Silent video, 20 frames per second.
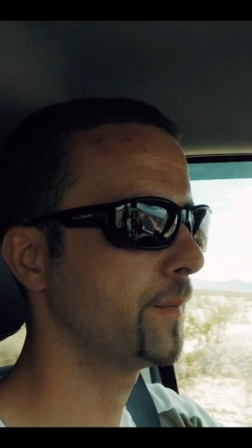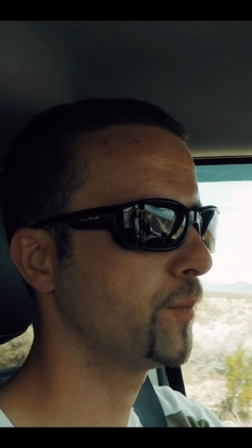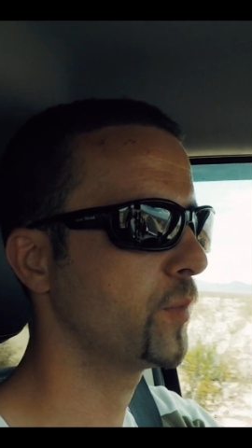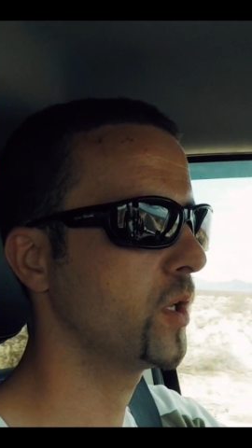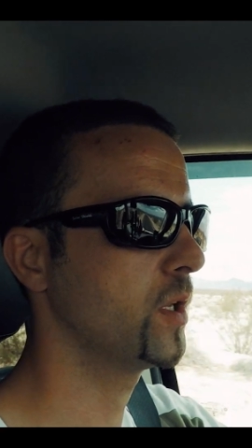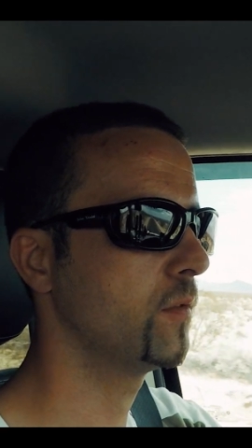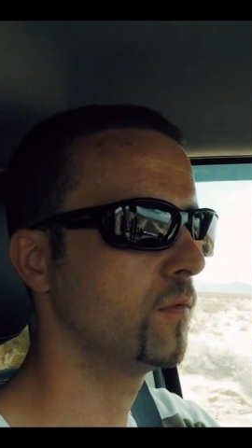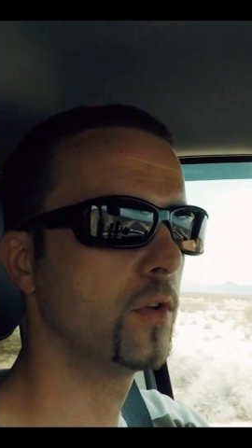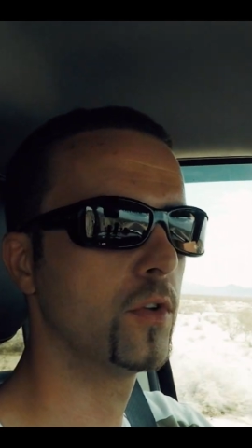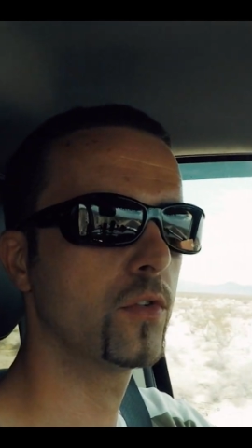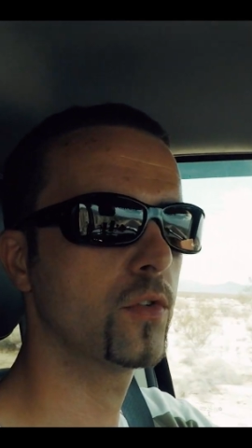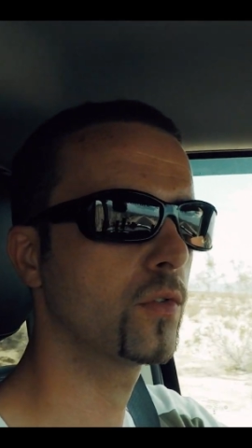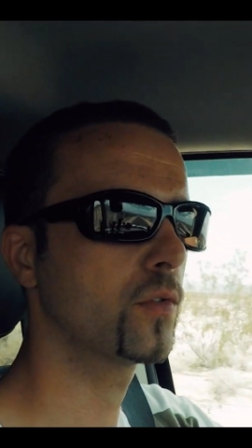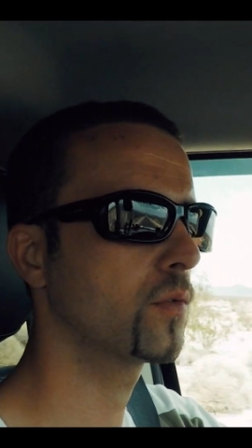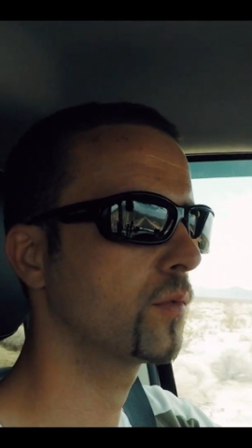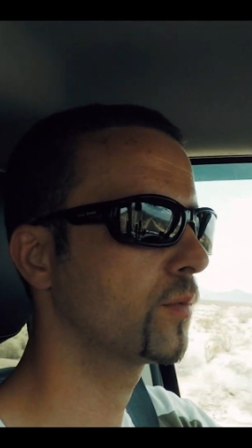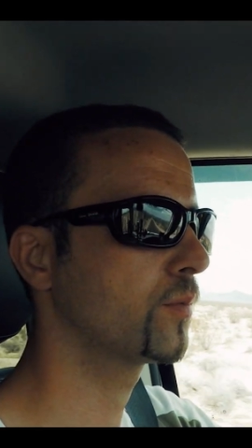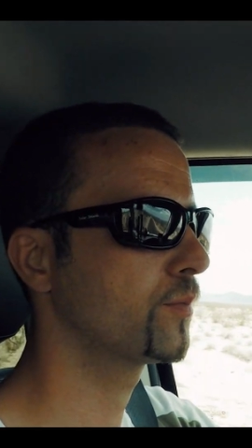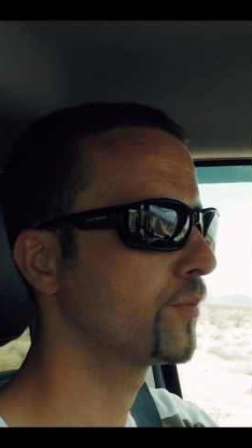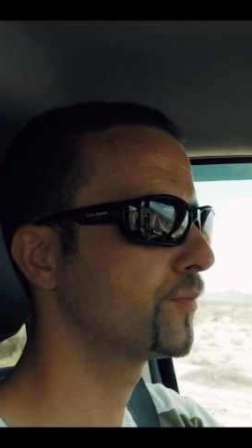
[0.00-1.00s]
in
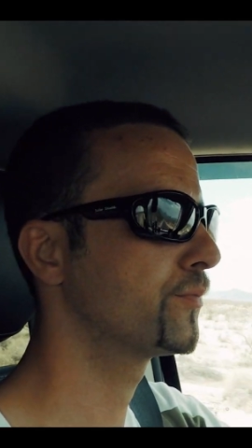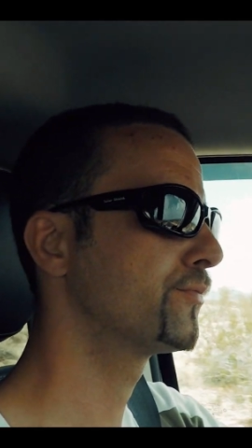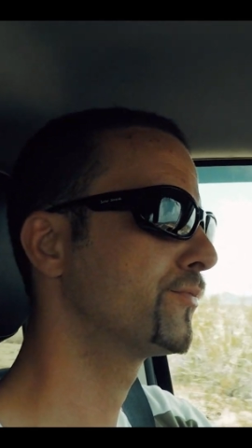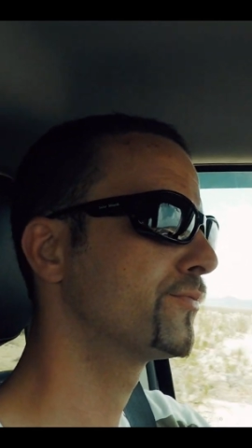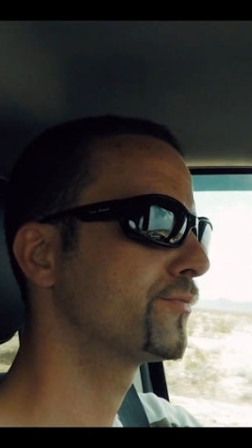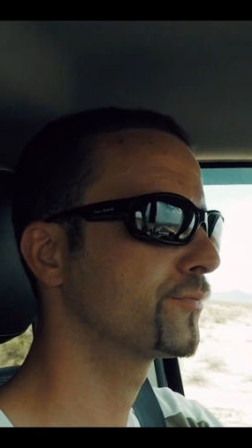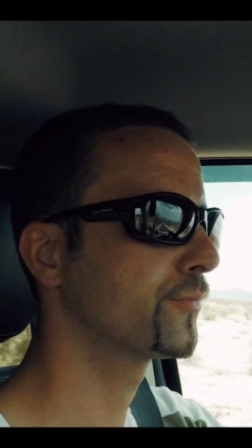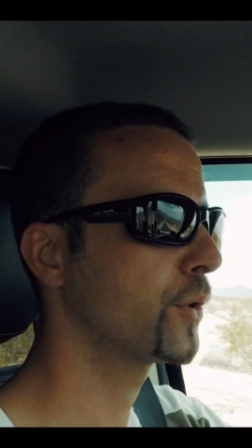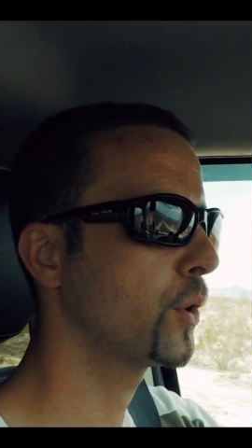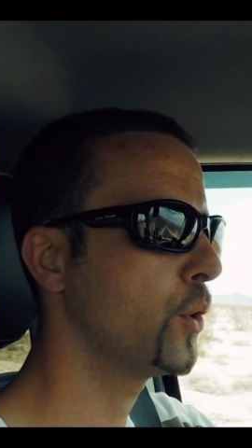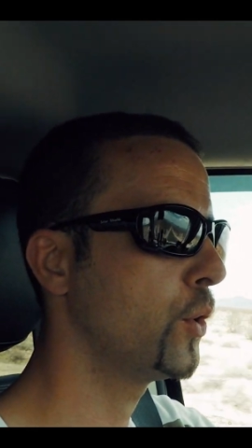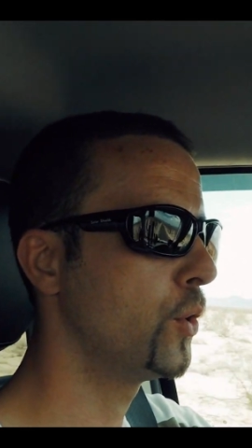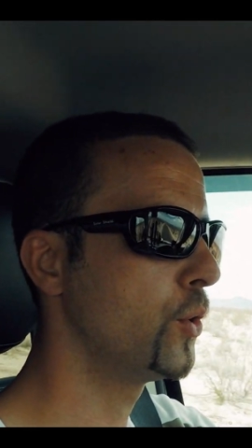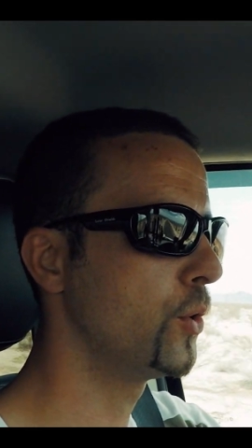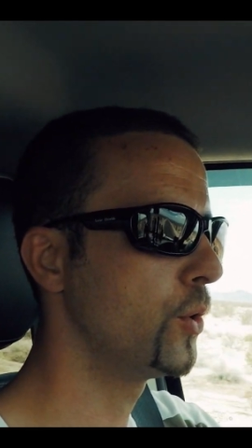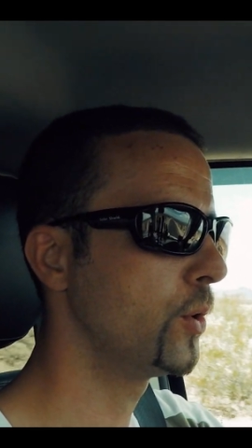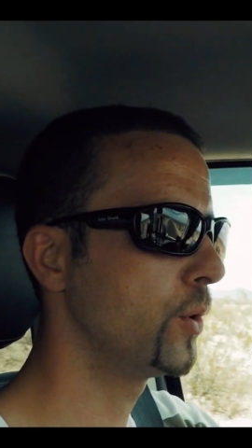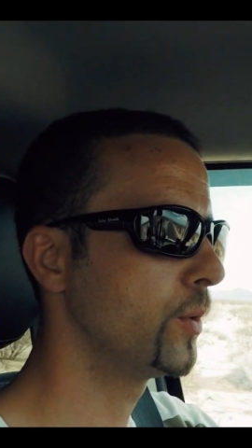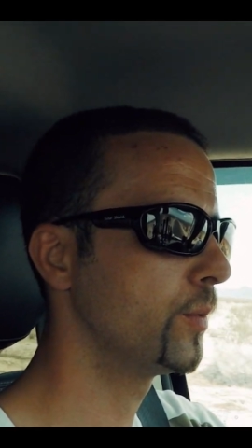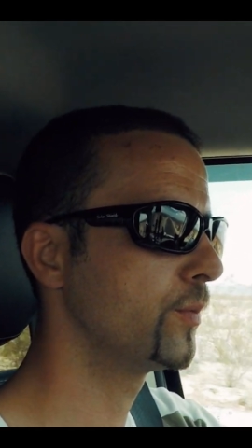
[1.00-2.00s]
this
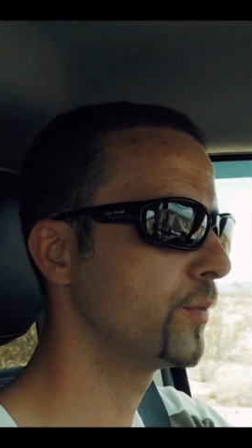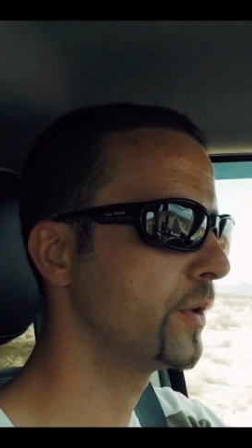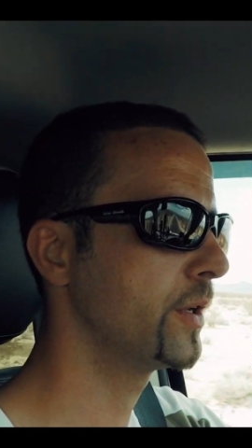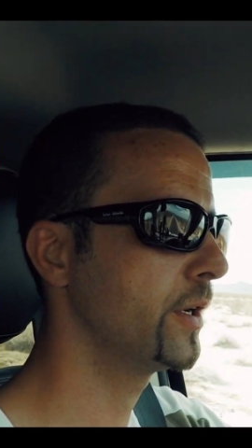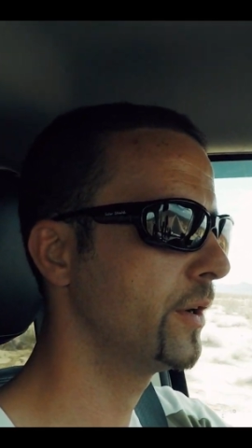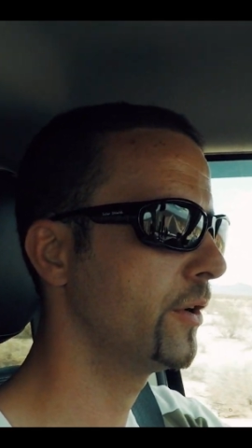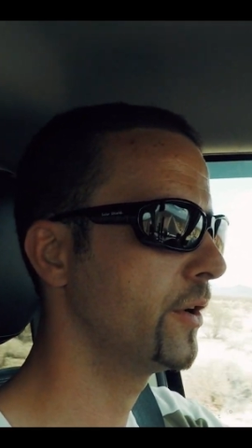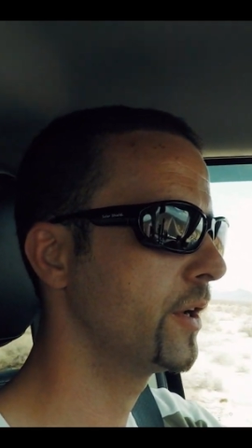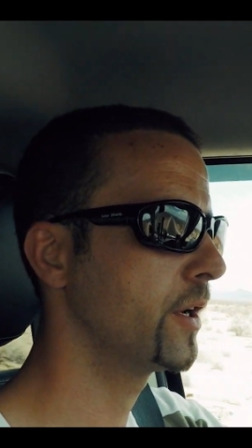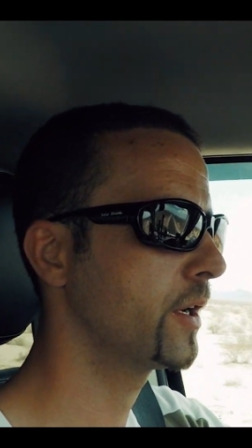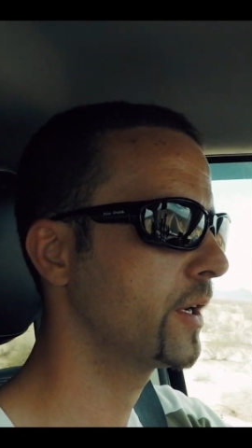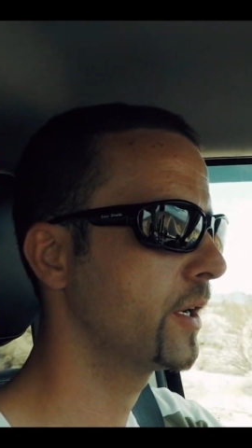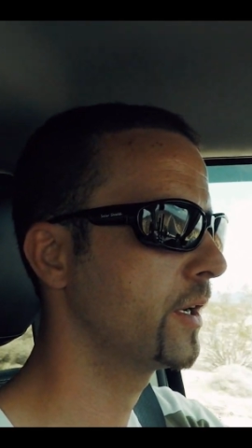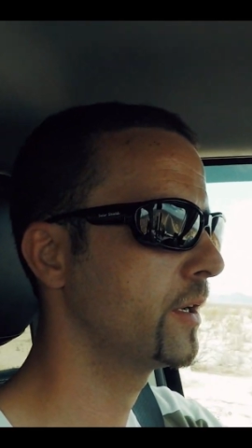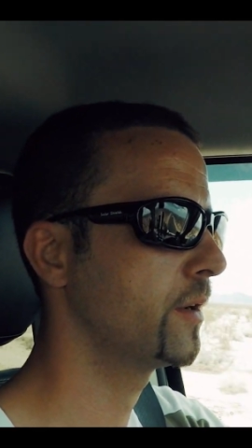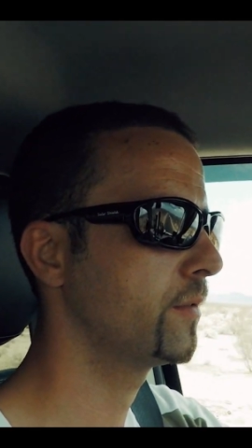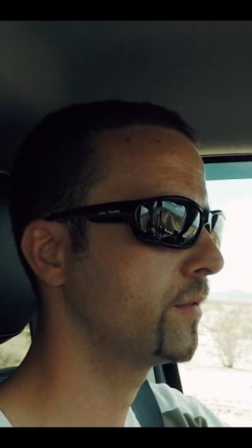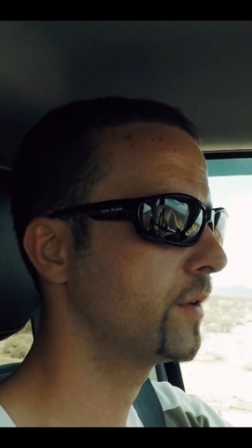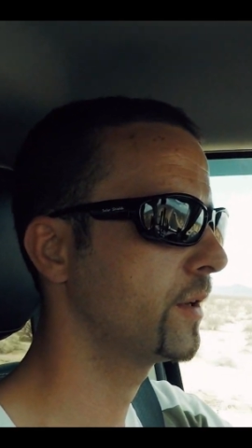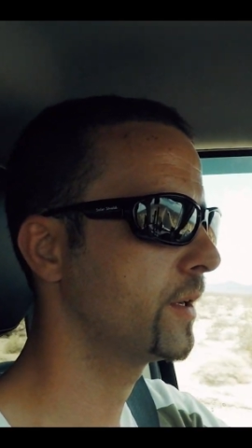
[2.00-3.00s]
whole area kind
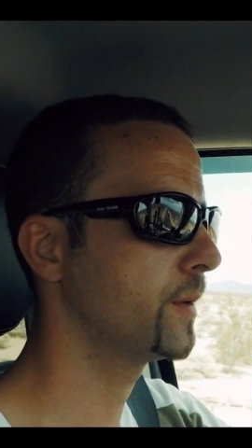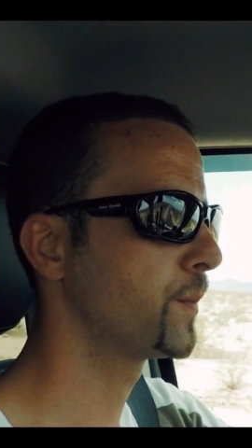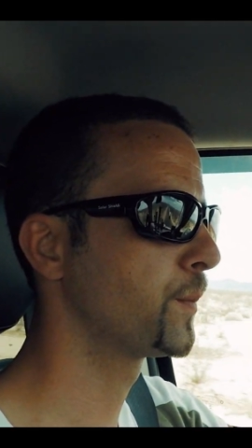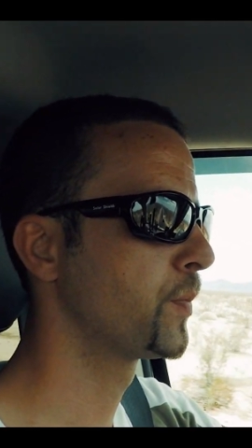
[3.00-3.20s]
of thing.